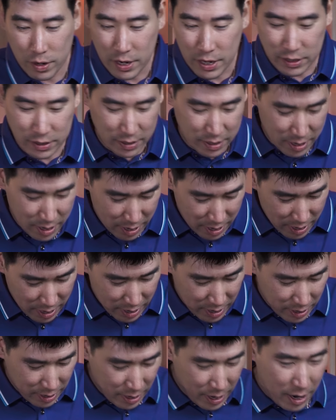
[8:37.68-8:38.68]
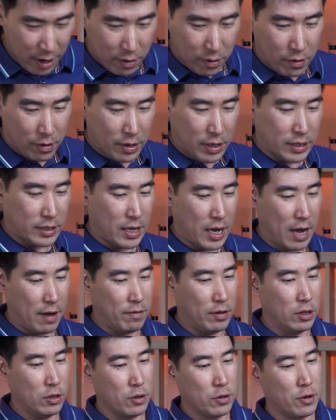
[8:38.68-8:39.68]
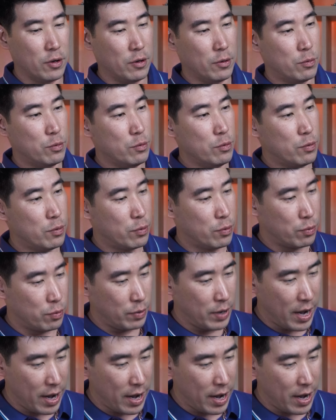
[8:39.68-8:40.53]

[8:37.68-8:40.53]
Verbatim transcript: in this. Now let's have a look at. Oof.